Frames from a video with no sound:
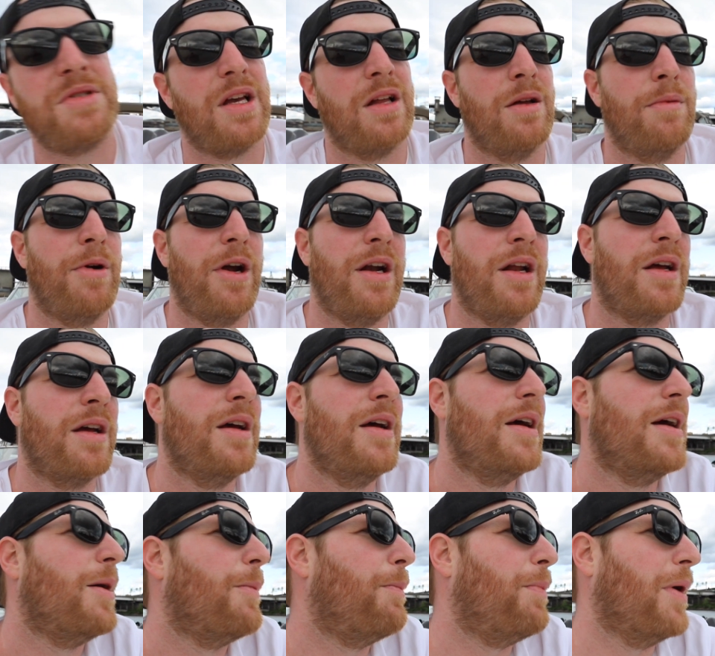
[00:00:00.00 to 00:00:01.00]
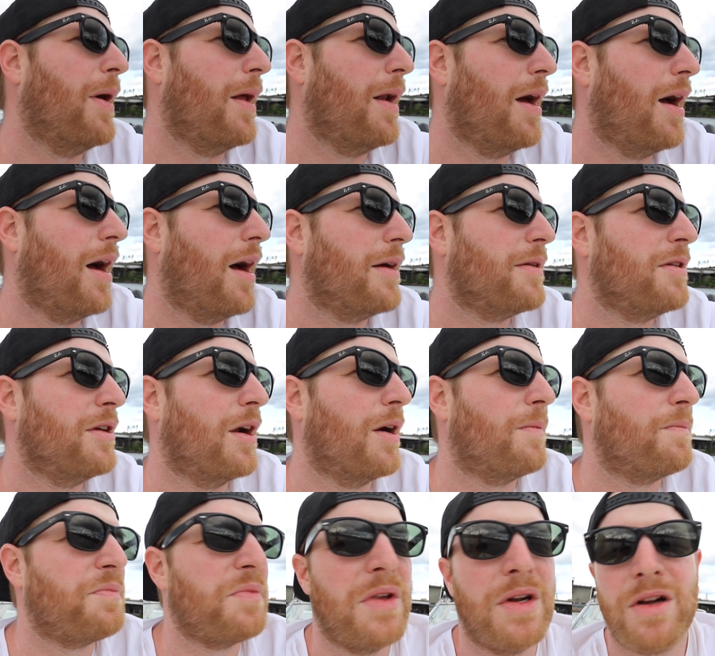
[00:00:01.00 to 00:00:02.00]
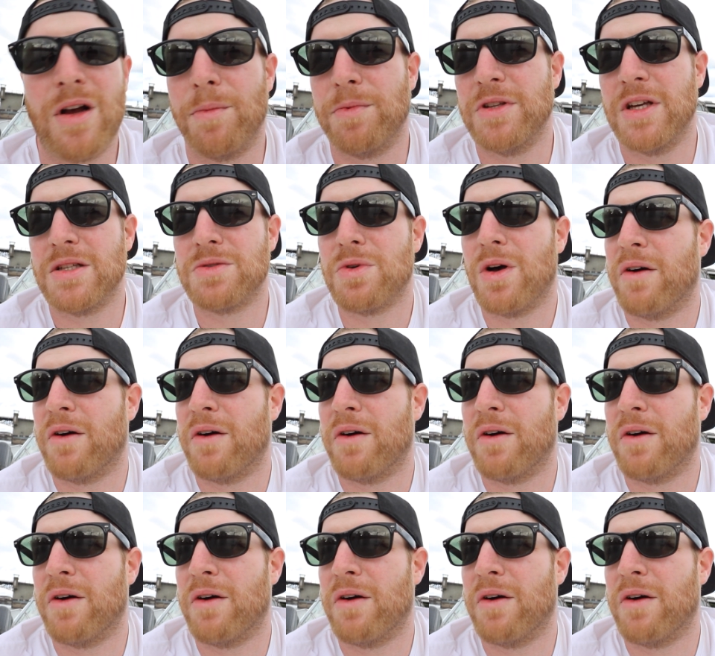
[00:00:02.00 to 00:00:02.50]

celebrating. But, uh, you know, in a couple days,